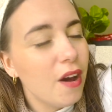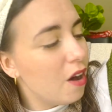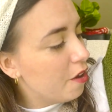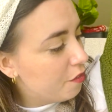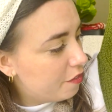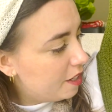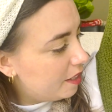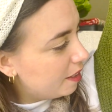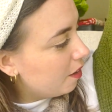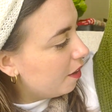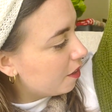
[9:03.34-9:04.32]
hard
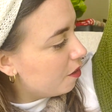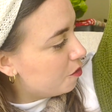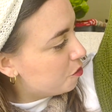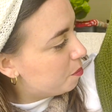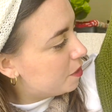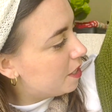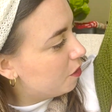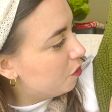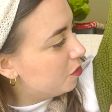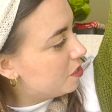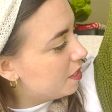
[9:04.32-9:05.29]
feeling like 100%
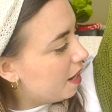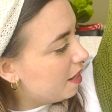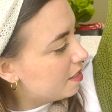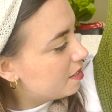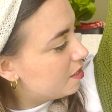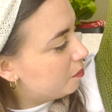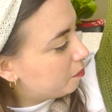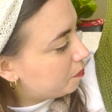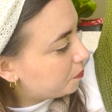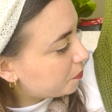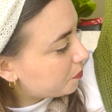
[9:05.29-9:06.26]
cotton has.
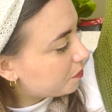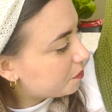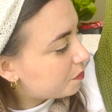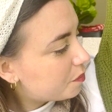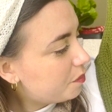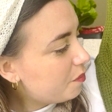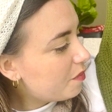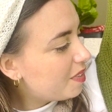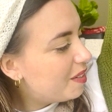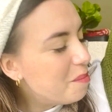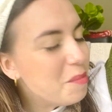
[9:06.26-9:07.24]

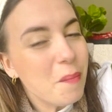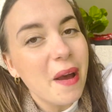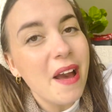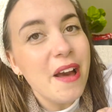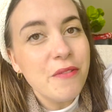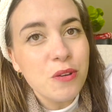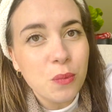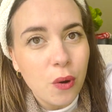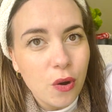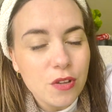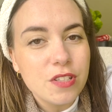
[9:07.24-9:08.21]
But my error
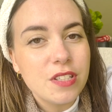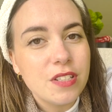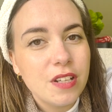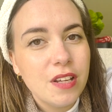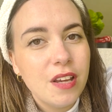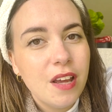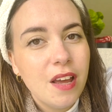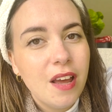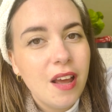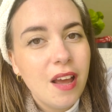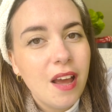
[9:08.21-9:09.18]
was
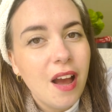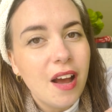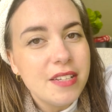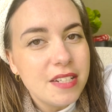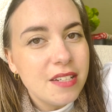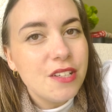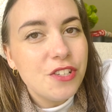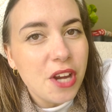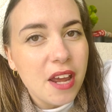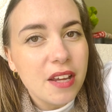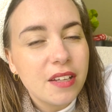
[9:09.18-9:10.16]
I didn't
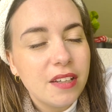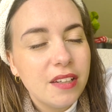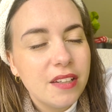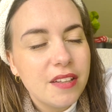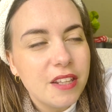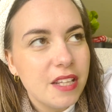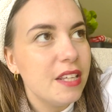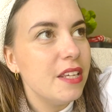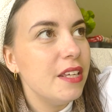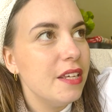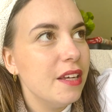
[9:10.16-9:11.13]
check
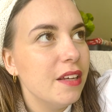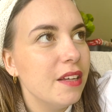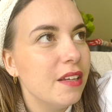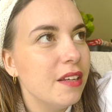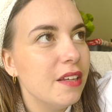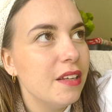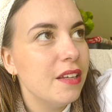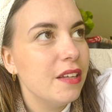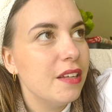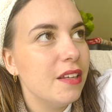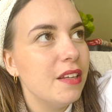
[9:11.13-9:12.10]
the
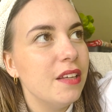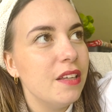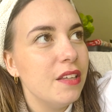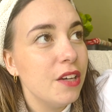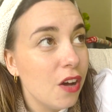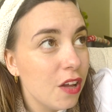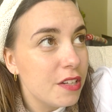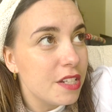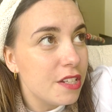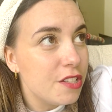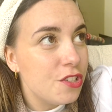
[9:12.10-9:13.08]

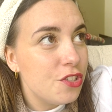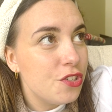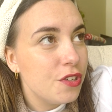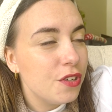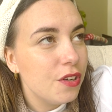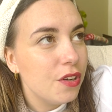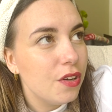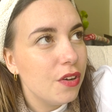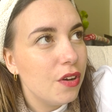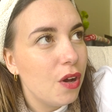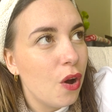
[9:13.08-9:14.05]
yardage
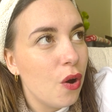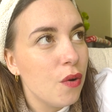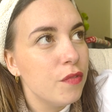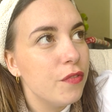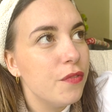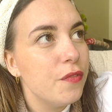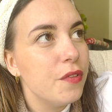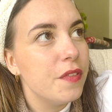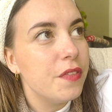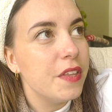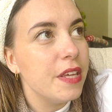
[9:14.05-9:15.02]
of
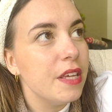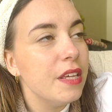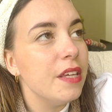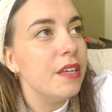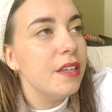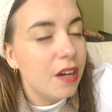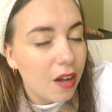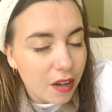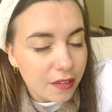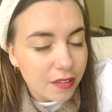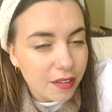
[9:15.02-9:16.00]
the
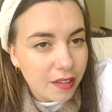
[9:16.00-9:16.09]
yarn,